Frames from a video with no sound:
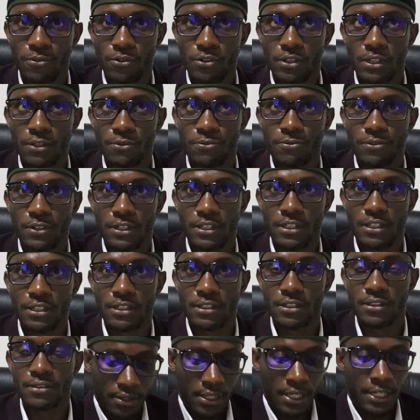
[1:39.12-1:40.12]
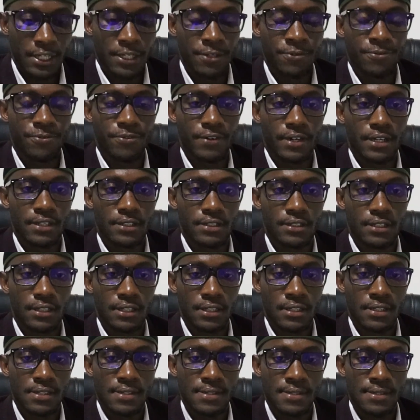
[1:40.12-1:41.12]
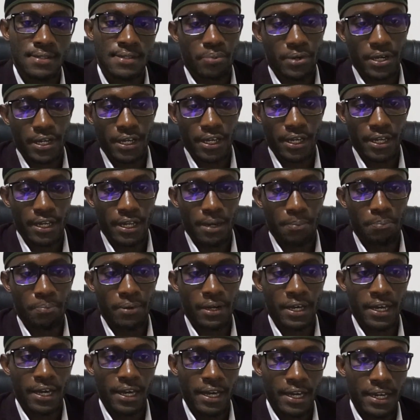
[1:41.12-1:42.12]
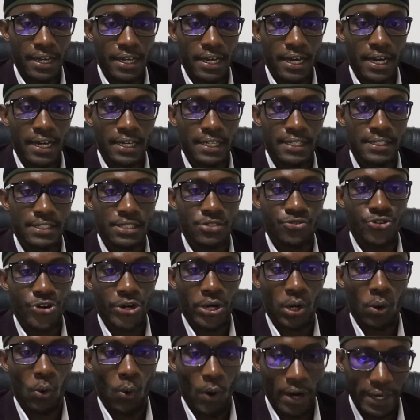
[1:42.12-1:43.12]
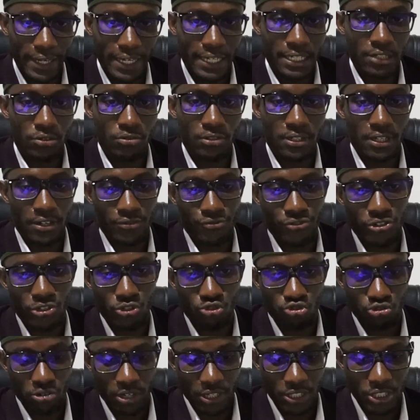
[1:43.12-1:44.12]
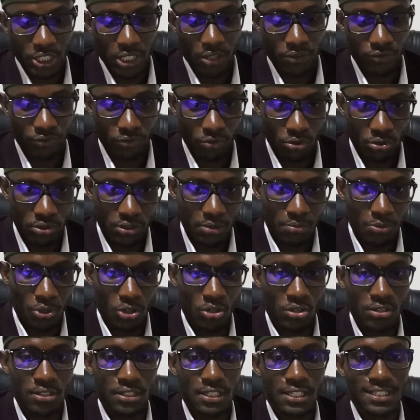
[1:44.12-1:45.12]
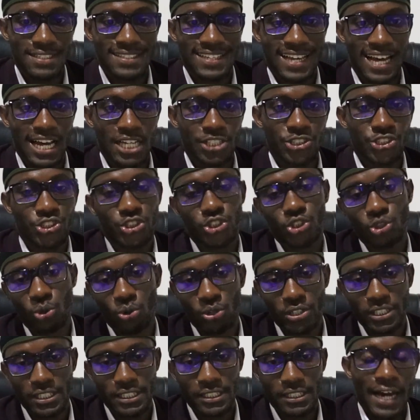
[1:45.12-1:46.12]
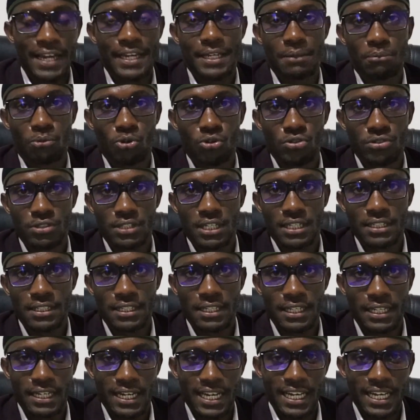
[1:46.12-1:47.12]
for the feeding. The difference is prey area. Prey area is required on every structure of goats because these are jolly animals and they